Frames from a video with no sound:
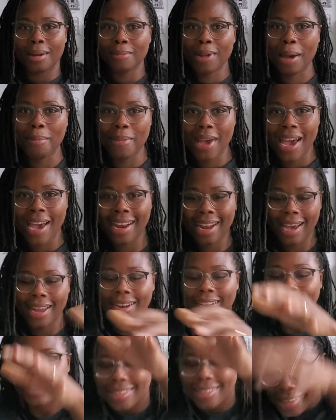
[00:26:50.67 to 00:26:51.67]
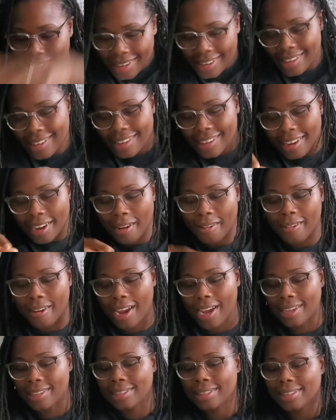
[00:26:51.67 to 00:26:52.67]
not mad at it. All
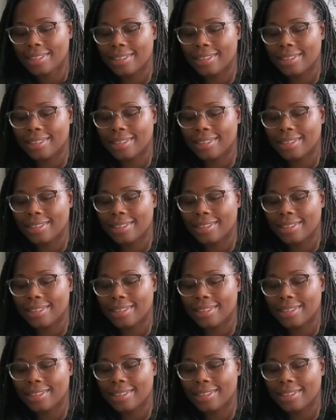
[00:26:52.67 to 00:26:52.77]
right.